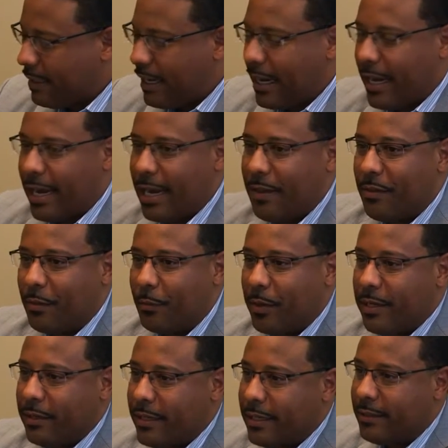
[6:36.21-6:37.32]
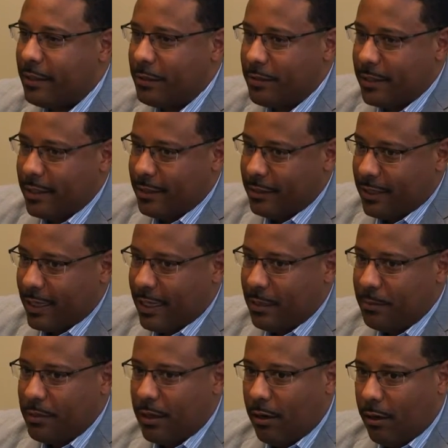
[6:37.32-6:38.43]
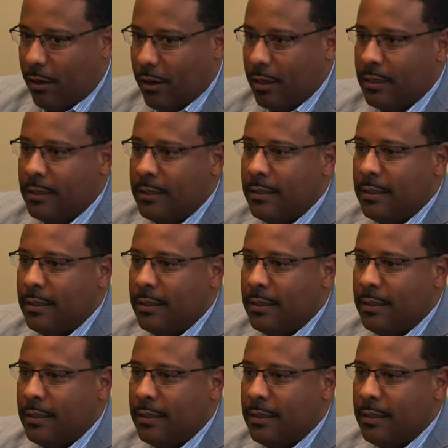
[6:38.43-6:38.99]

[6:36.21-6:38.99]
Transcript: And the so, way you get those good jobs are